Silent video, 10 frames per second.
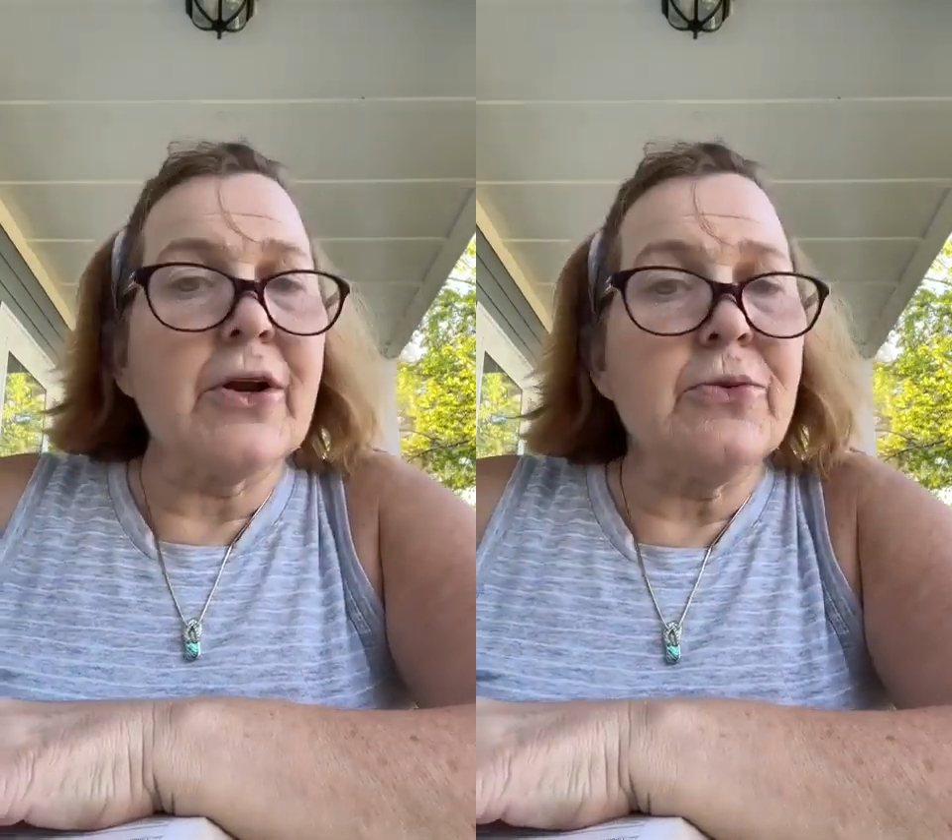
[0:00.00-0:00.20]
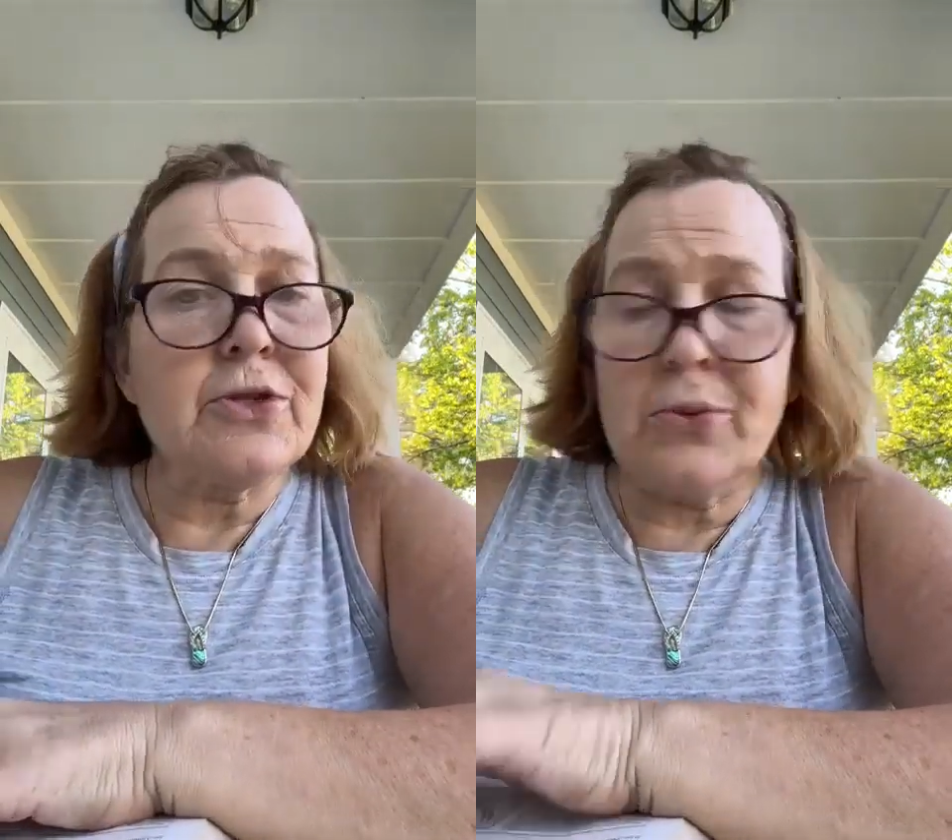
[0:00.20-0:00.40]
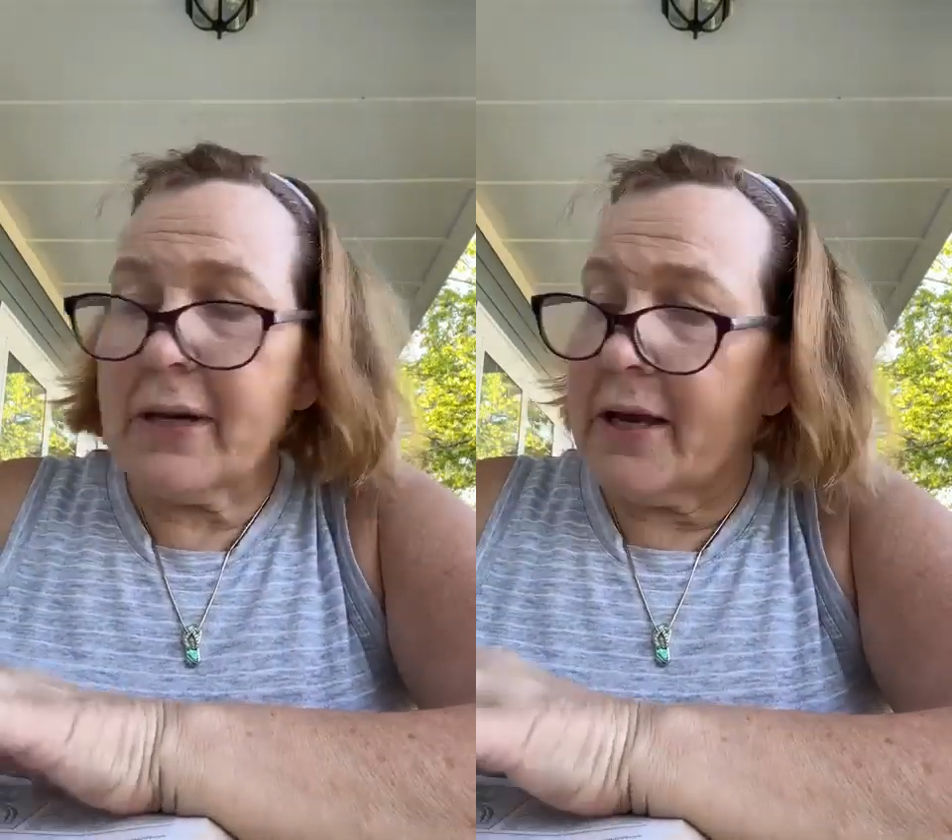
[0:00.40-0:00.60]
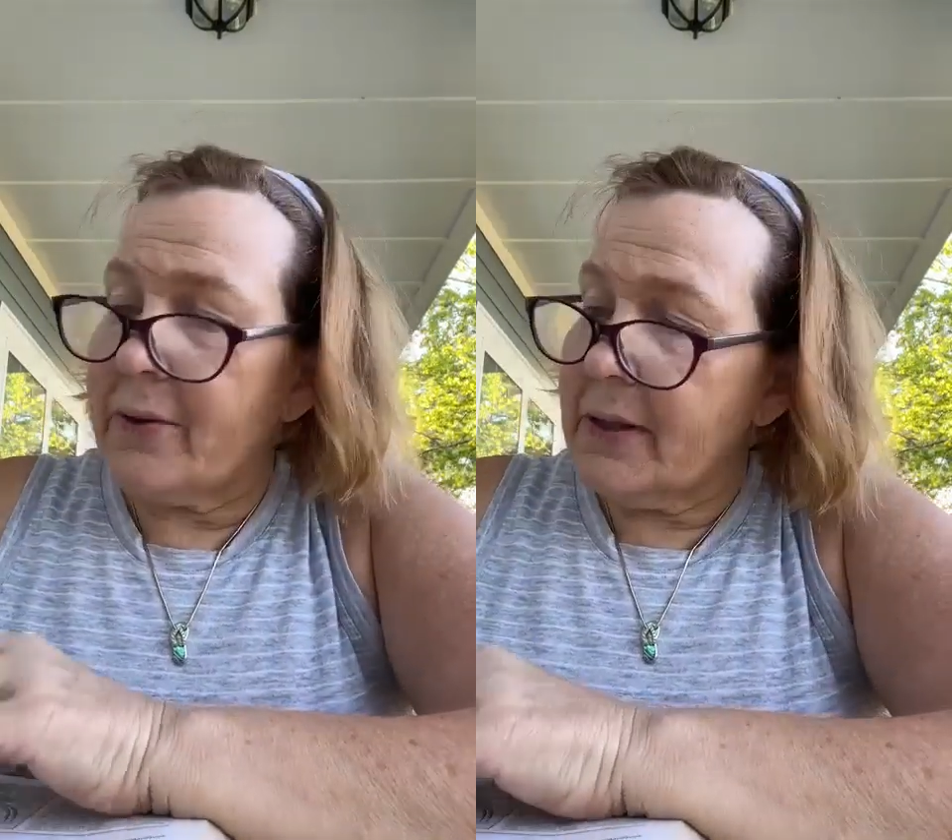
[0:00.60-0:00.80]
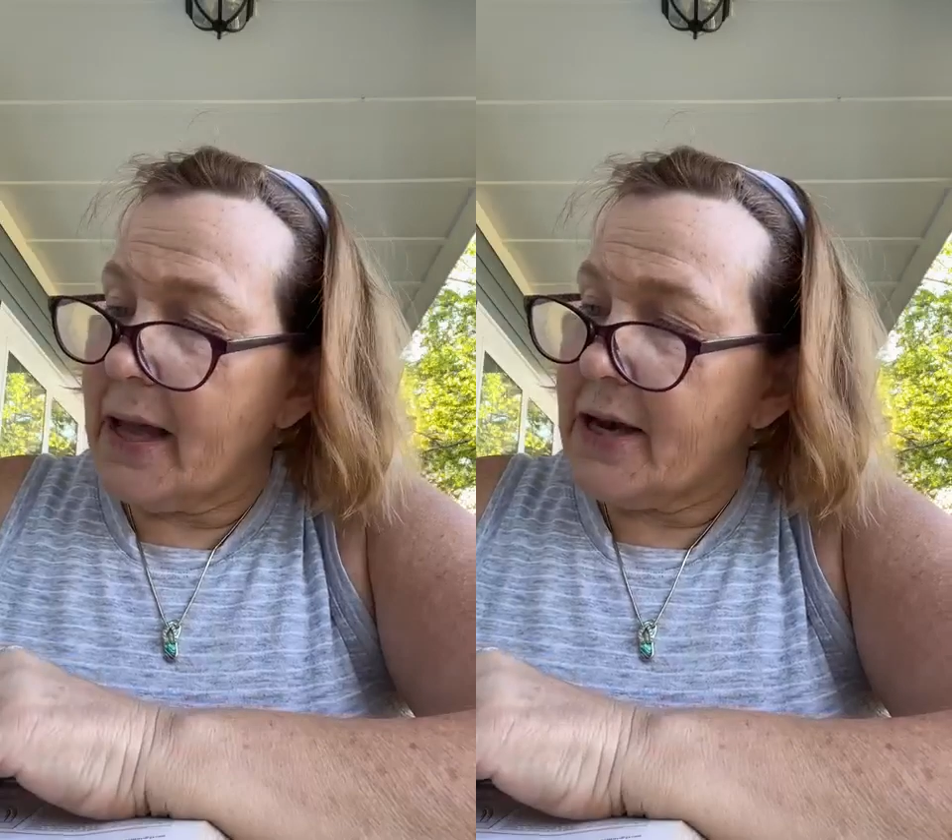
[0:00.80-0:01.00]
What are you doing
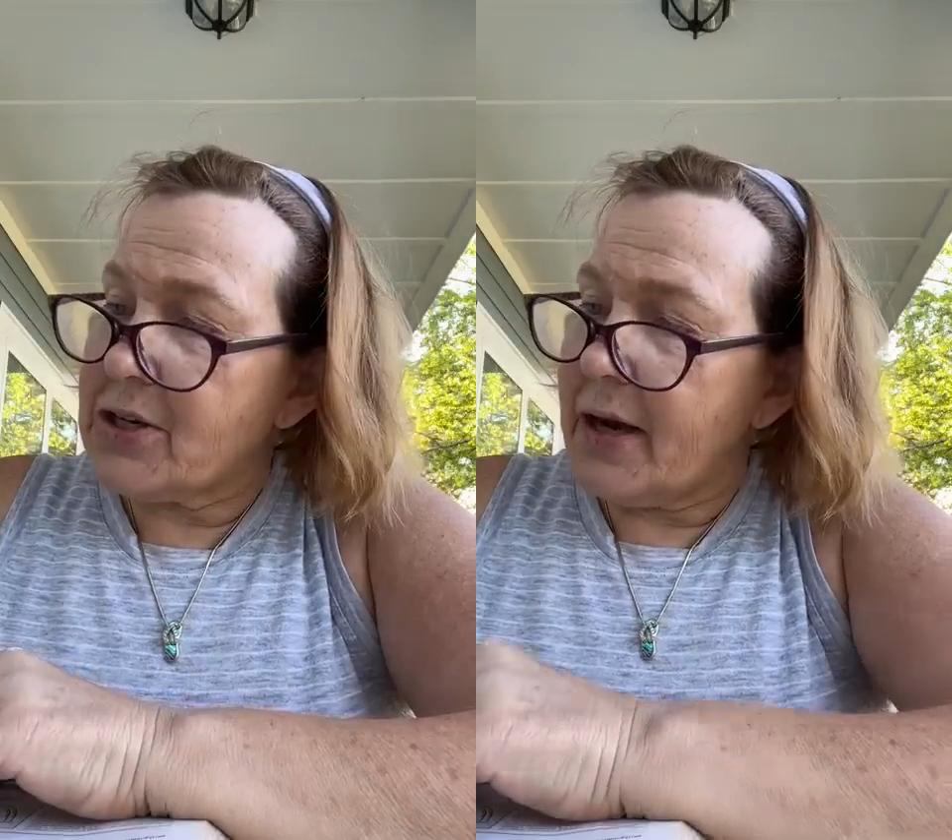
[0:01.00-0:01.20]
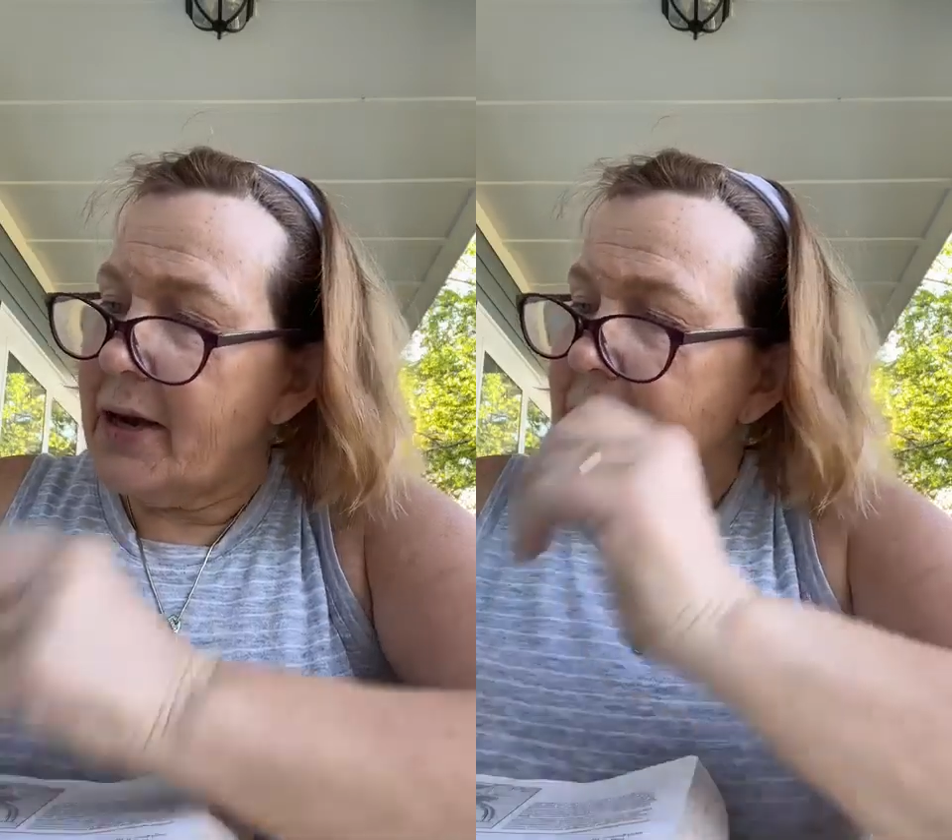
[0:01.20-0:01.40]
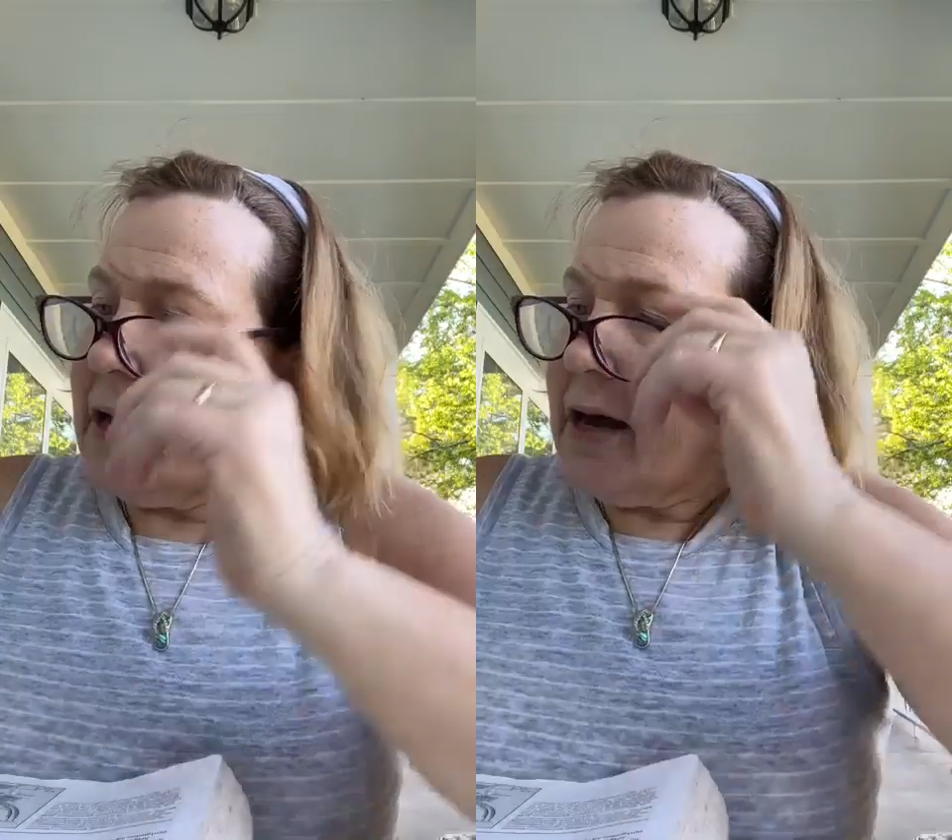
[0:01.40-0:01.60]
here, Elijah?